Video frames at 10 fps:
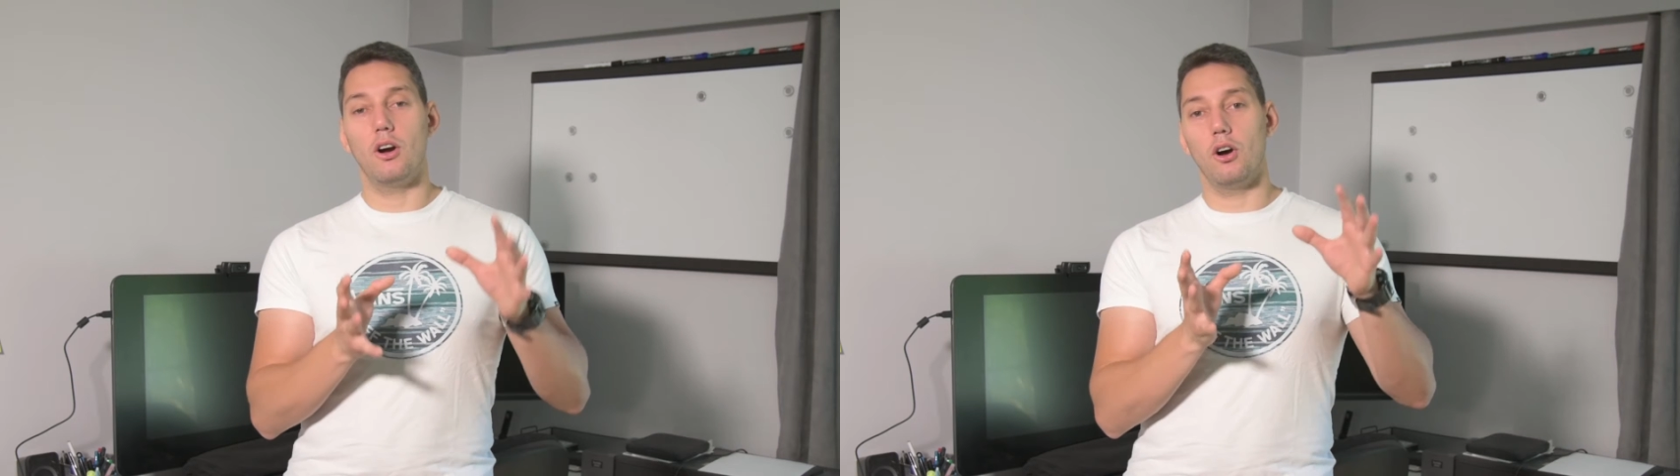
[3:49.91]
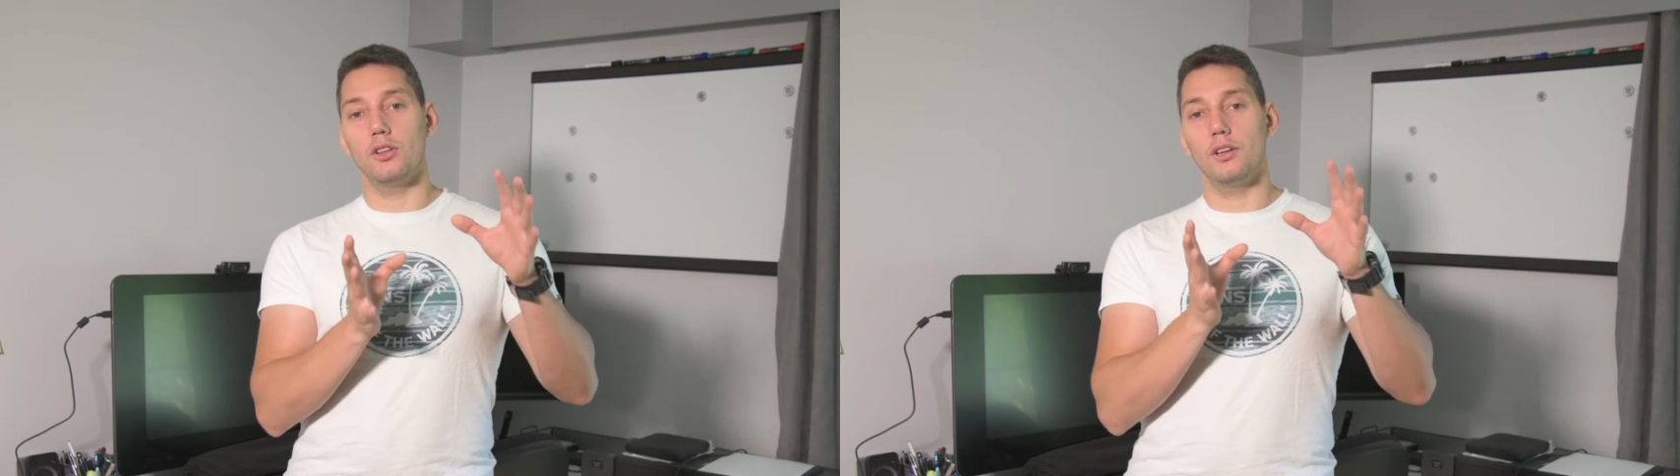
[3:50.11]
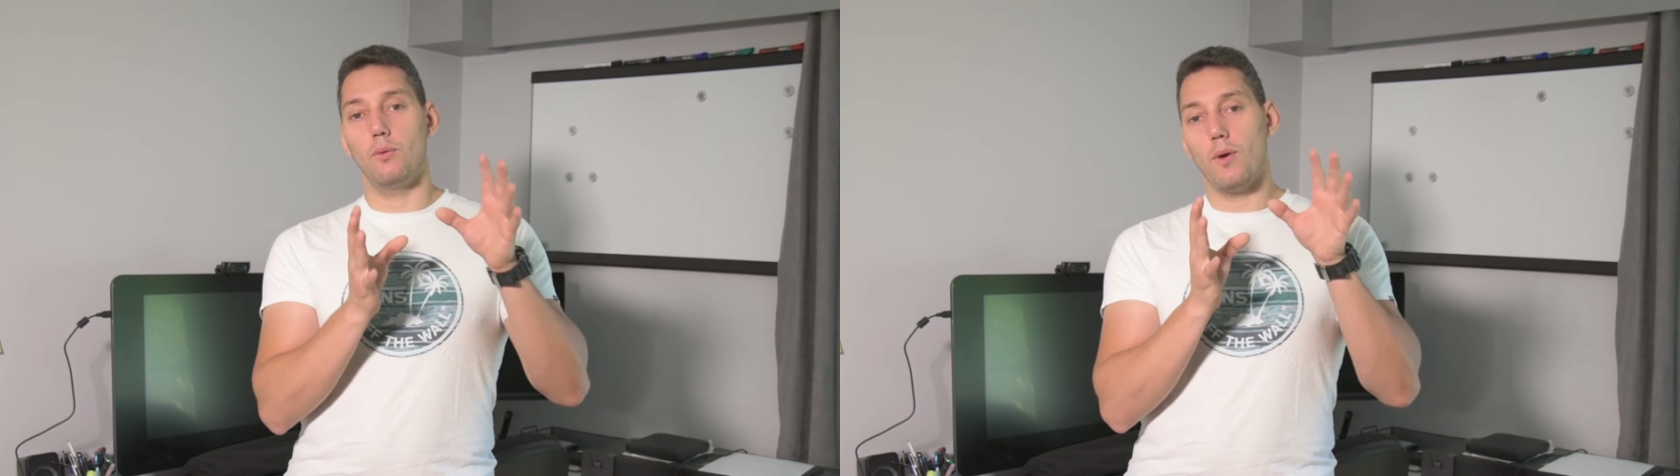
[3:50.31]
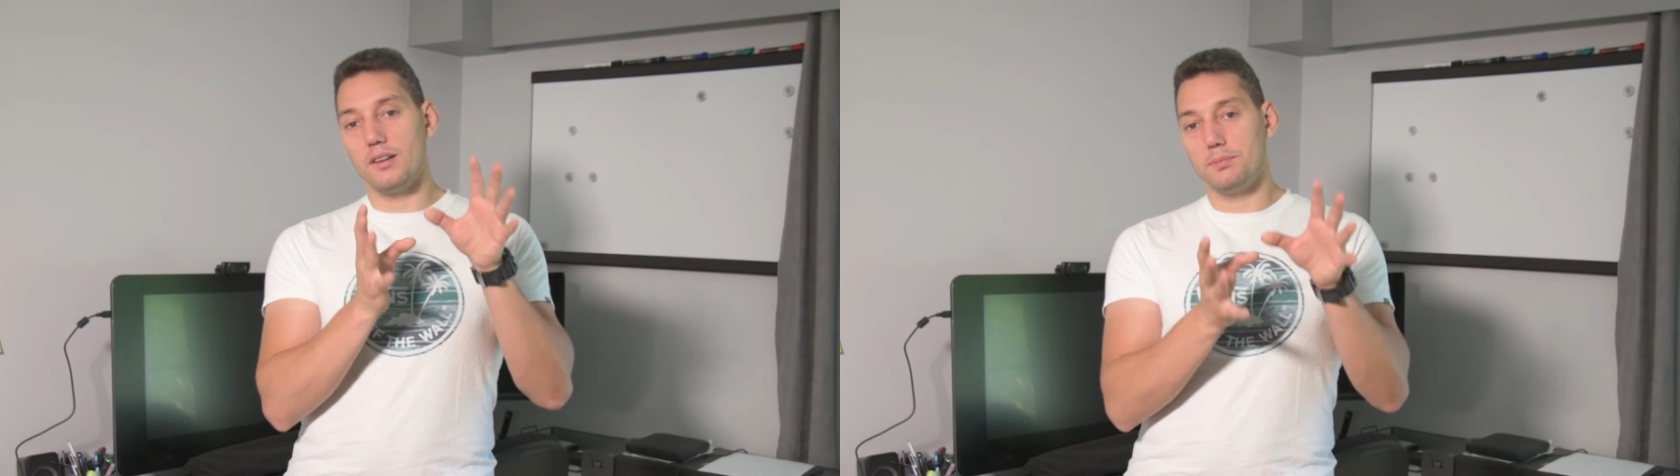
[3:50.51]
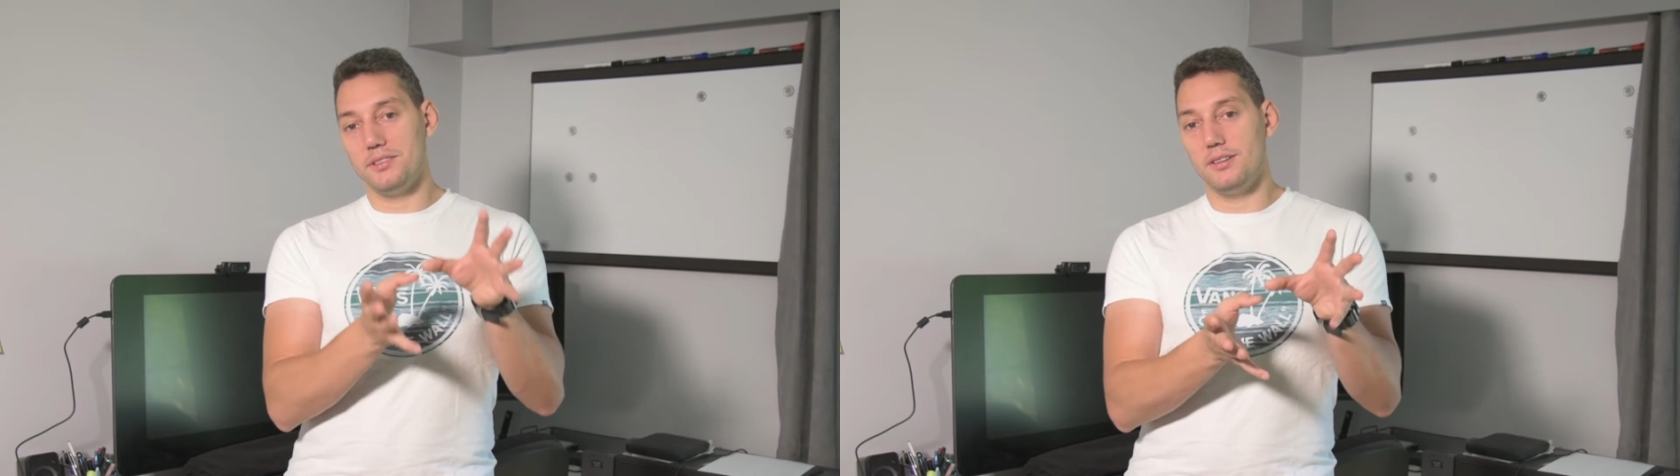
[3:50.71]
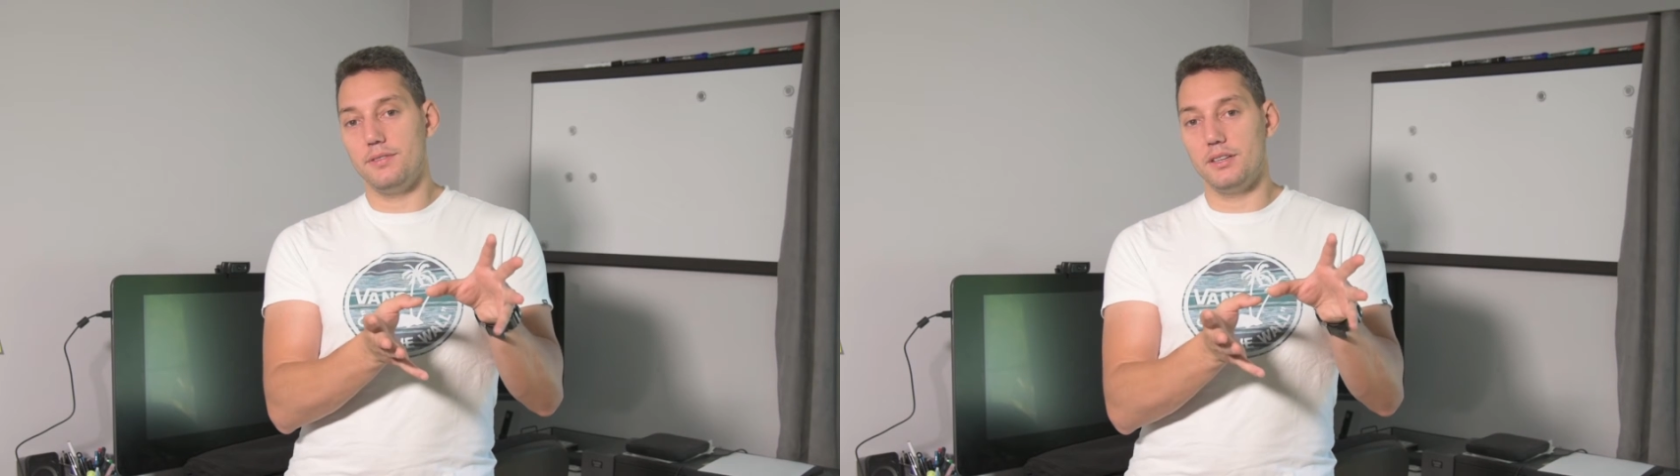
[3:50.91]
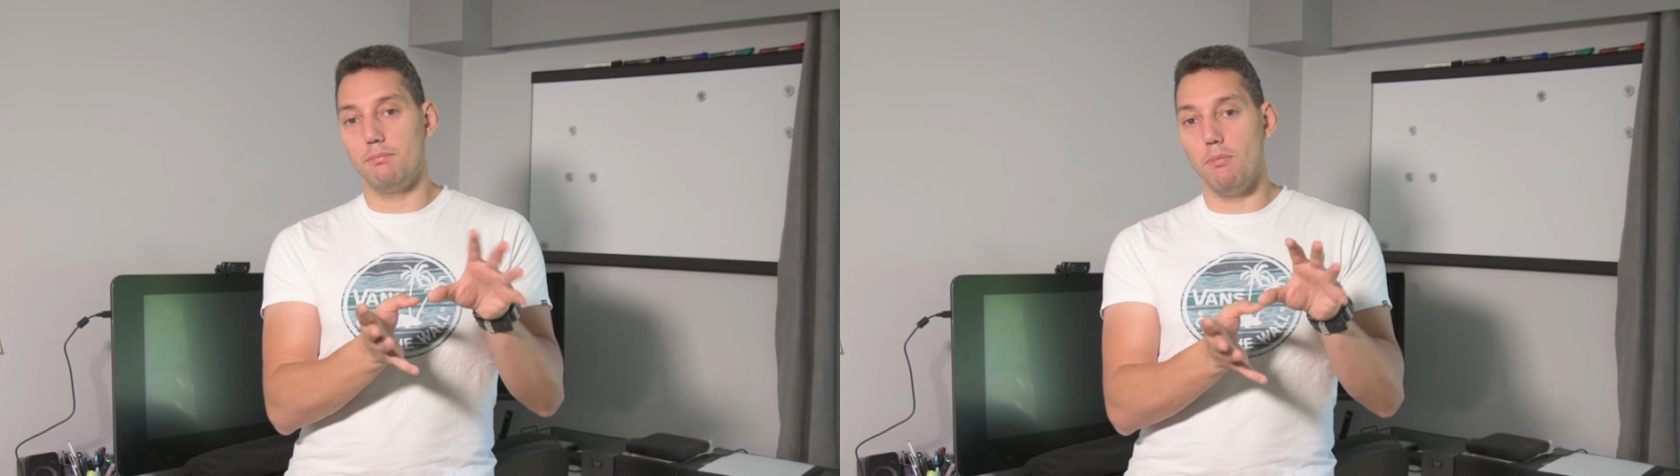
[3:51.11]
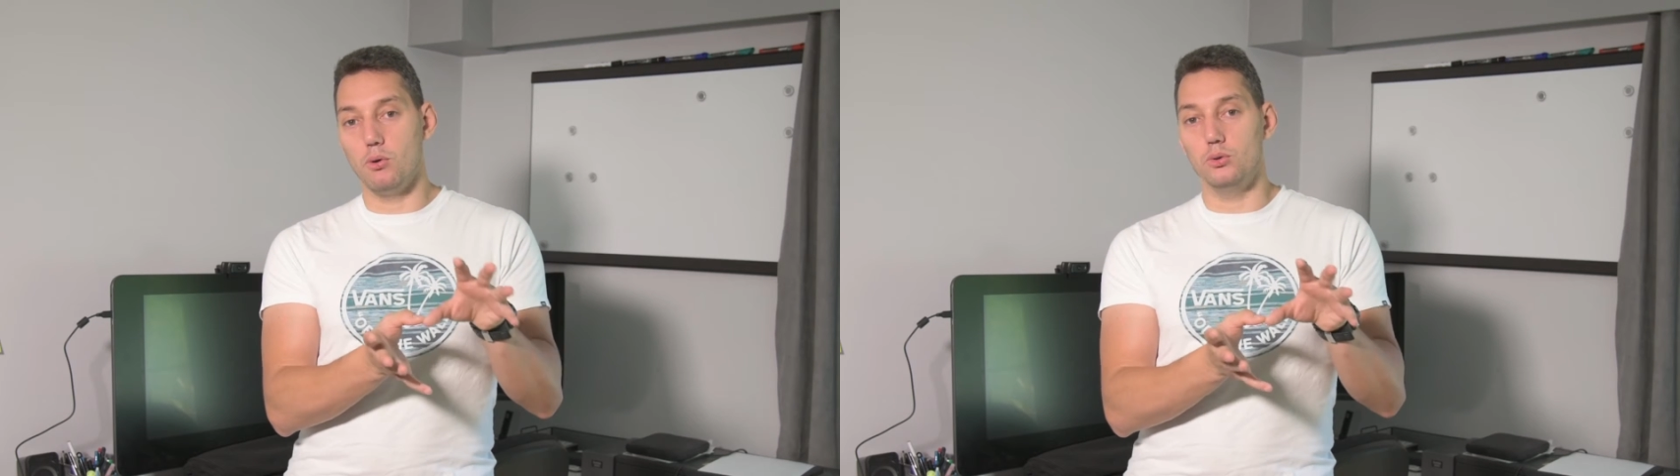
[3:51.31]
on one
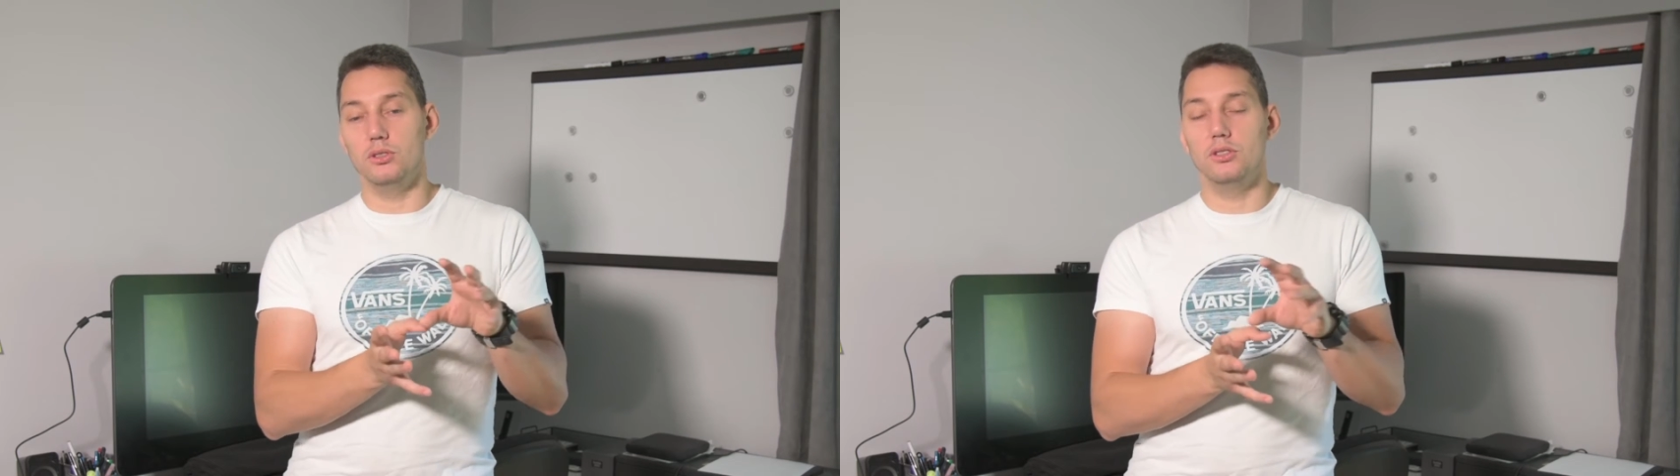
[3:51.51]
specific mood.